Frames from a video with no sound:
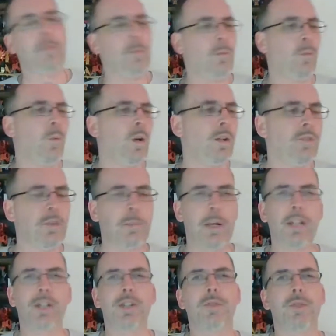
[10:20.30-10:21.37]
One of the
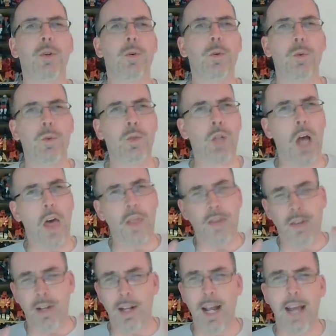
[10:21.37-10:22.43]
pieces of news
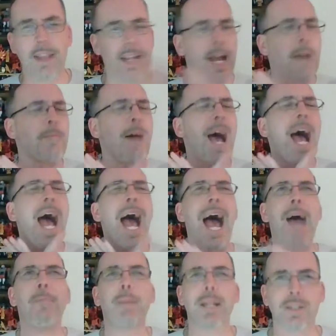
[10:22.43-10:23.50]
today that I'm
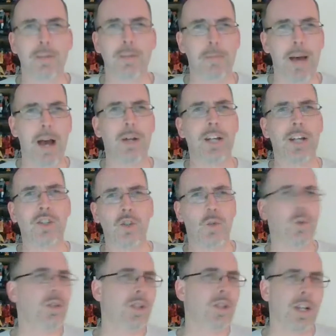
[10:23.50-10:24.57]
happiest about, as
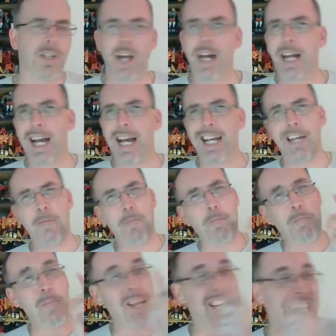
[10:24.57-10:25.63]
soon as I saw it, I
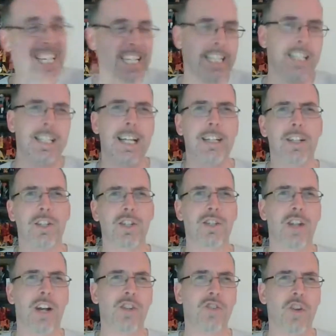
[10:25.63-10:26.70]
immediately sent it to
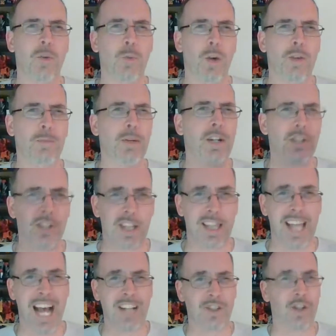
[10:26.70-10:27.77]
Starscream wife because
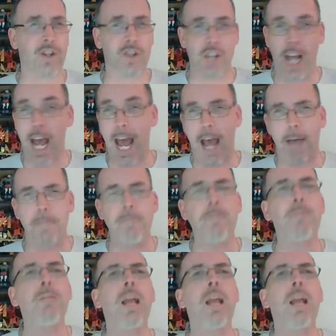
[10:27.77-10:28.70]
that's her jam.